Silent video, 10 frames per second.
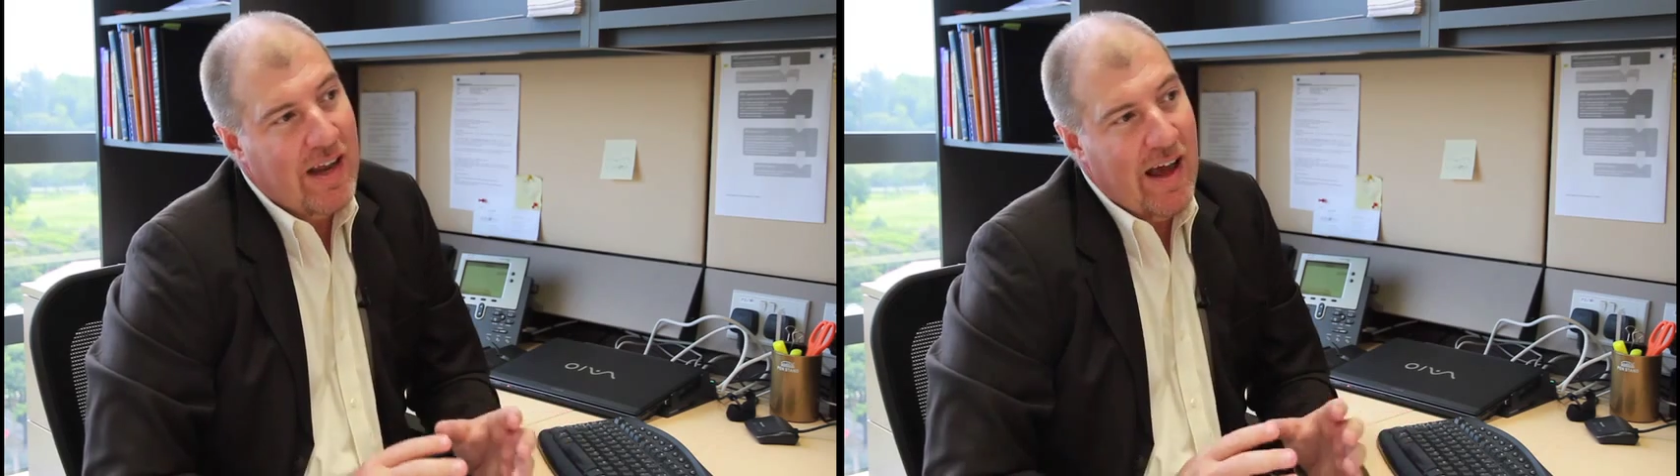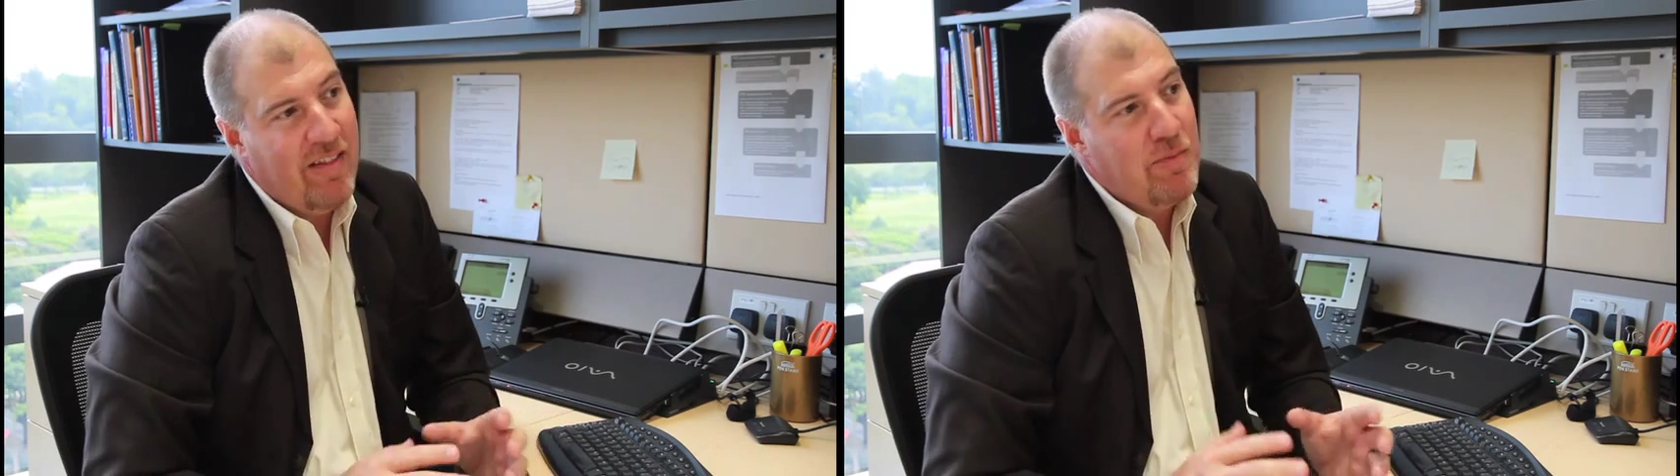
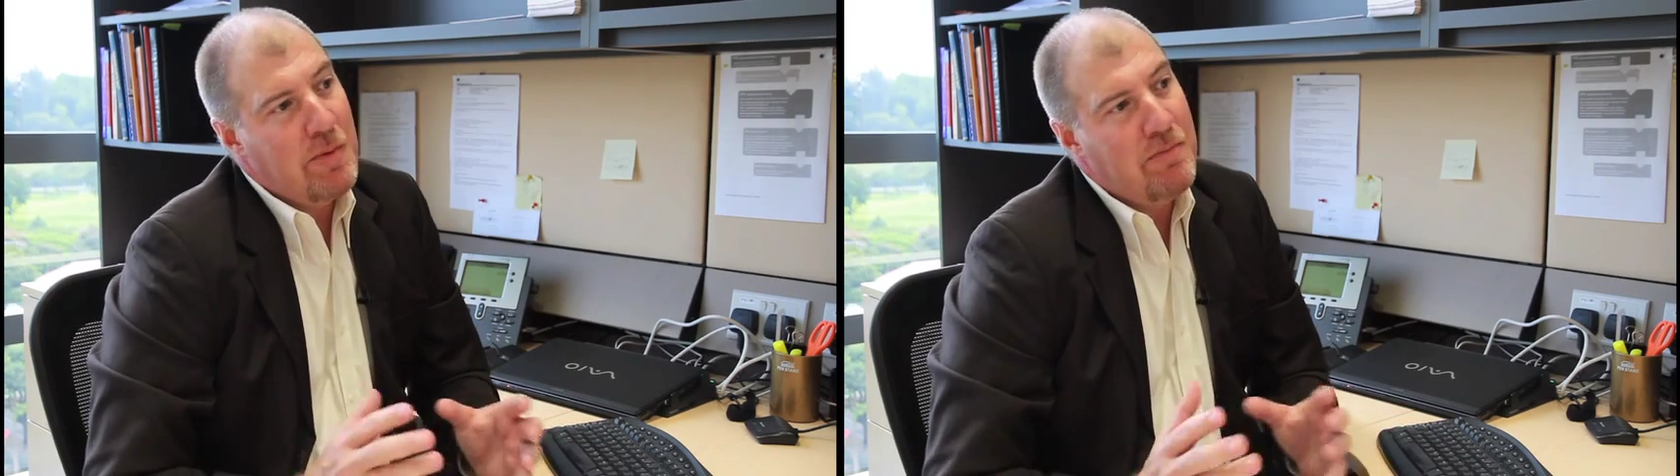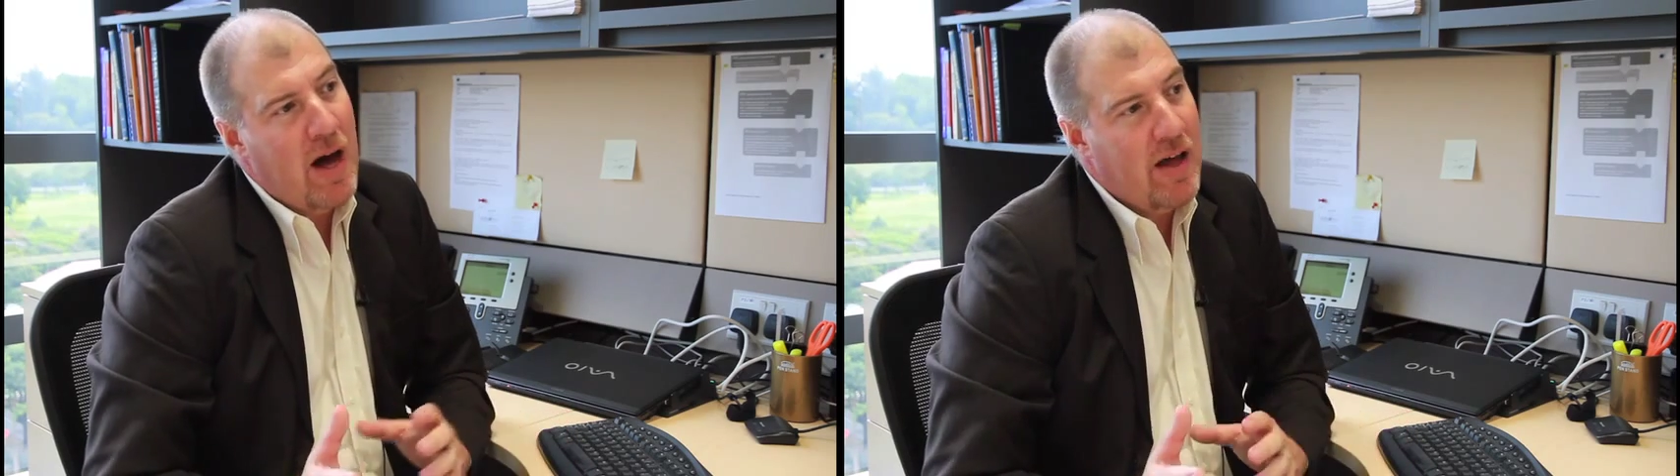and how they've
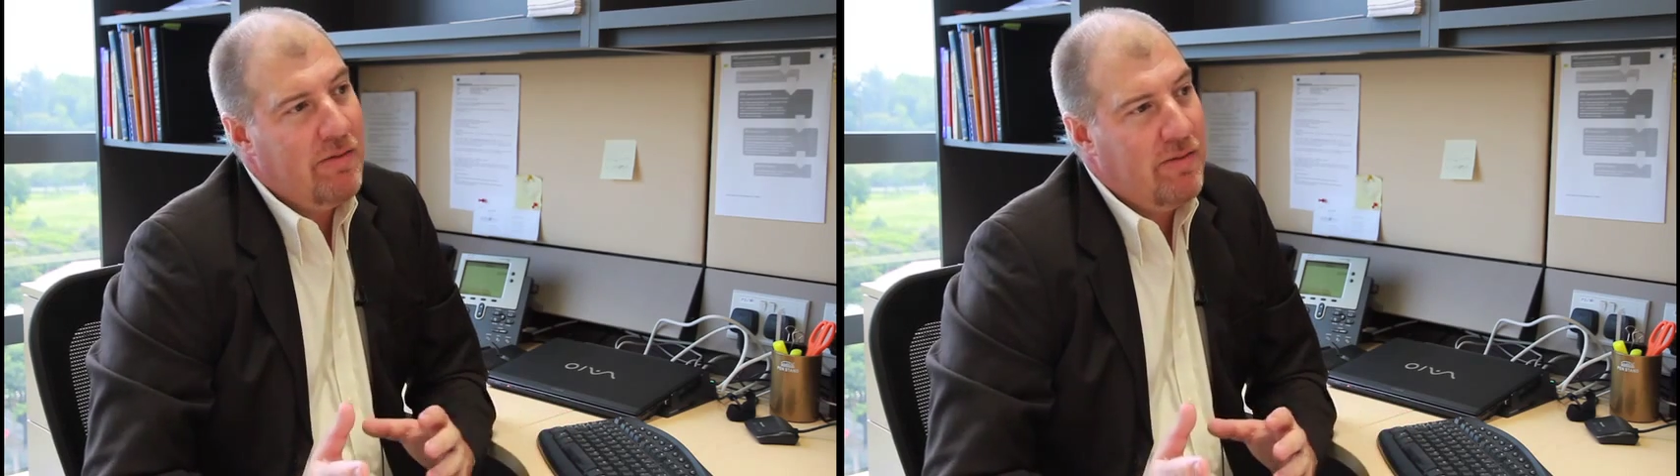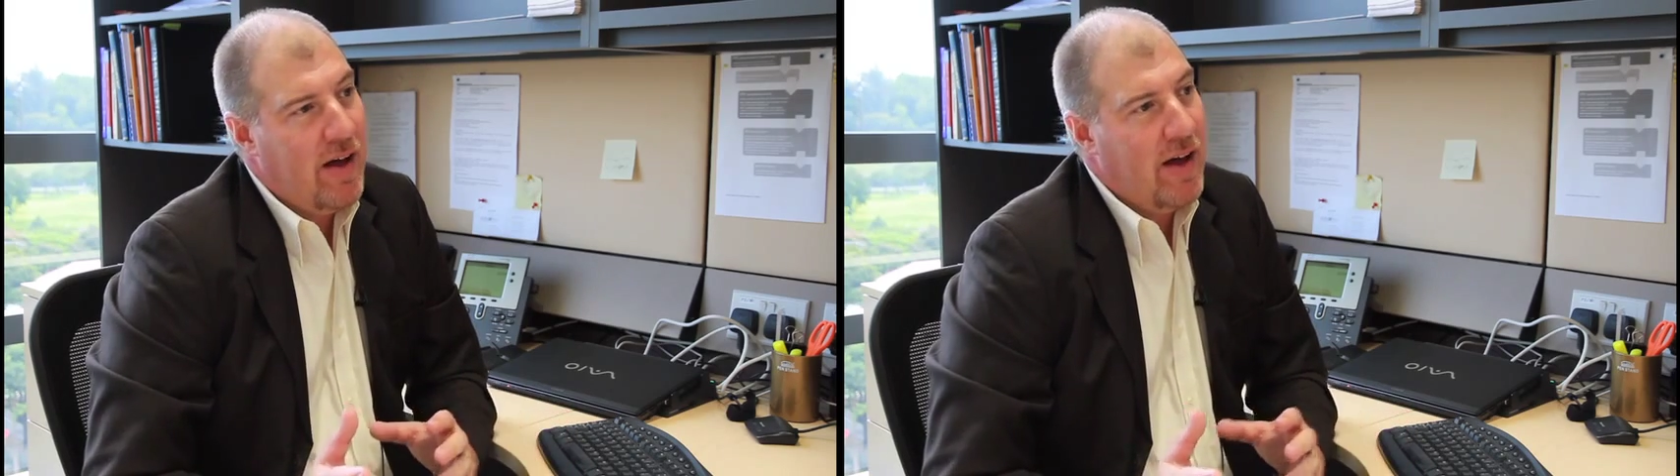been
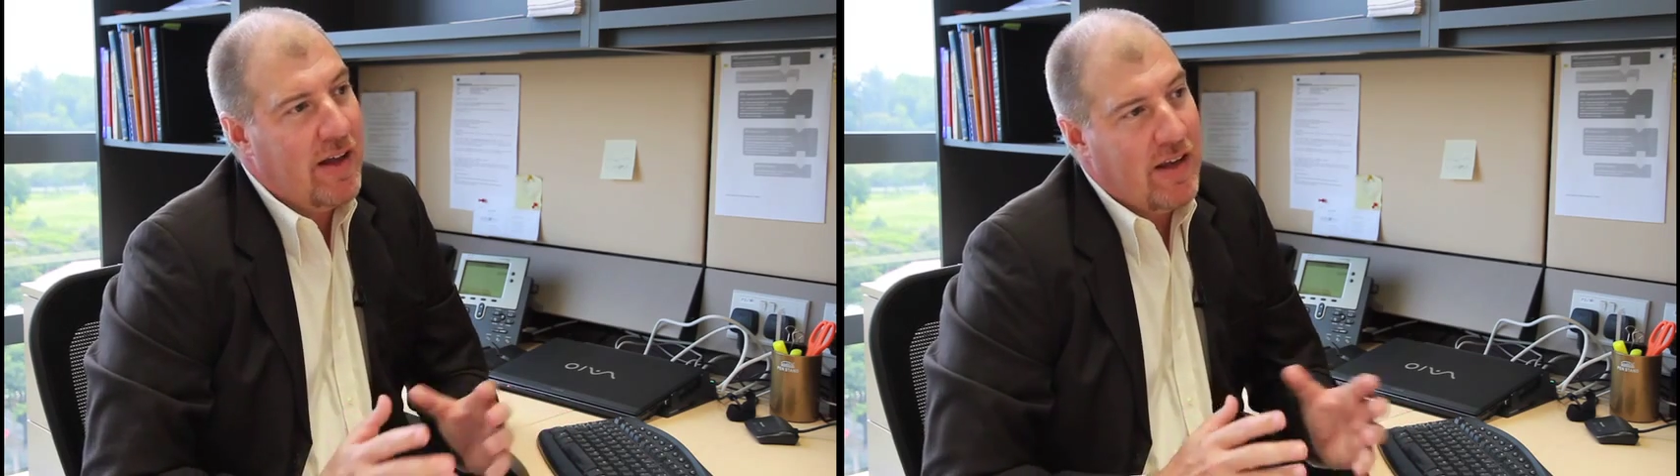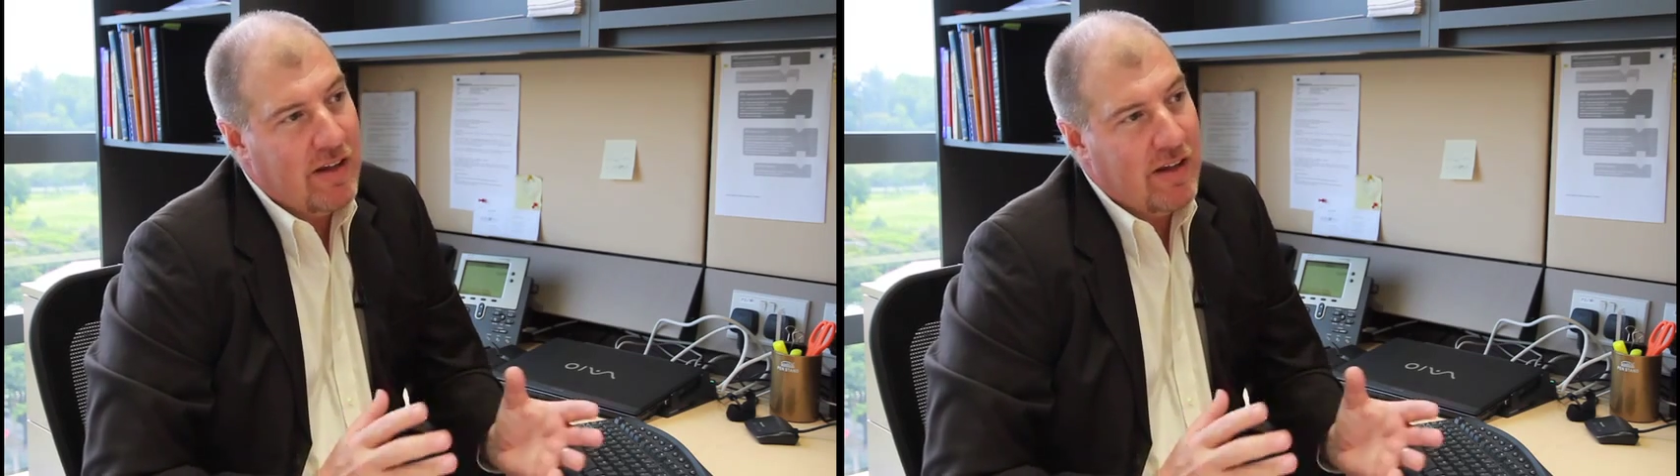modified